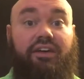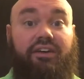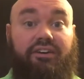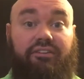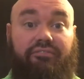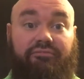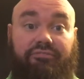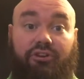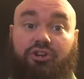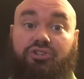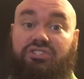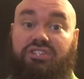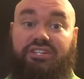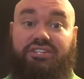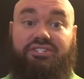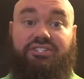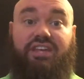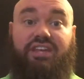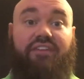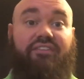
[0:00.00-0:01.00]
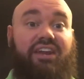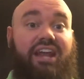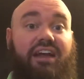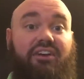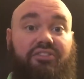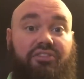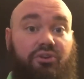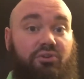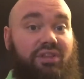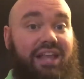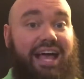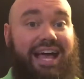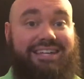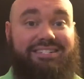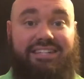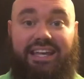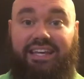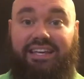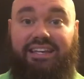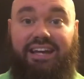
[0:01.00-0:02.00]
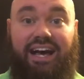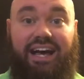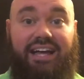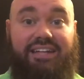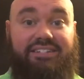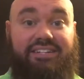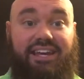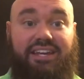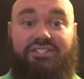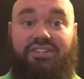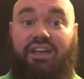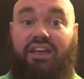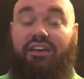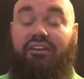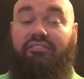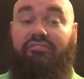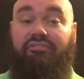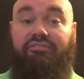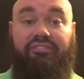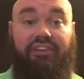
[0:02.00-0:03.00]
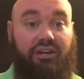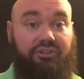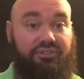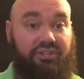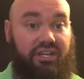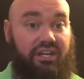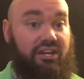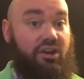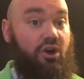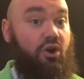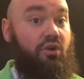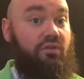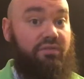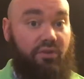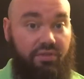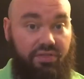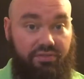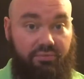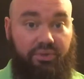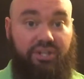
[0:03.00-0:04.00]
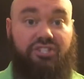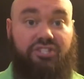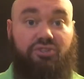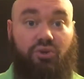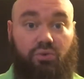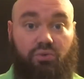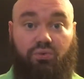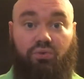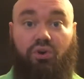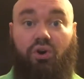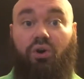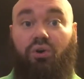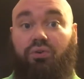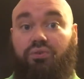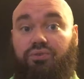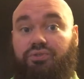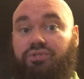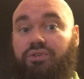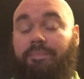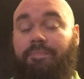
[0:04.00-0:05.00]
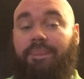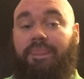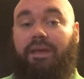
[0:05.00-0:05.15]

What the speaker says: Conversely, 7 out of their last 8 contests failed to get over 3 total goals.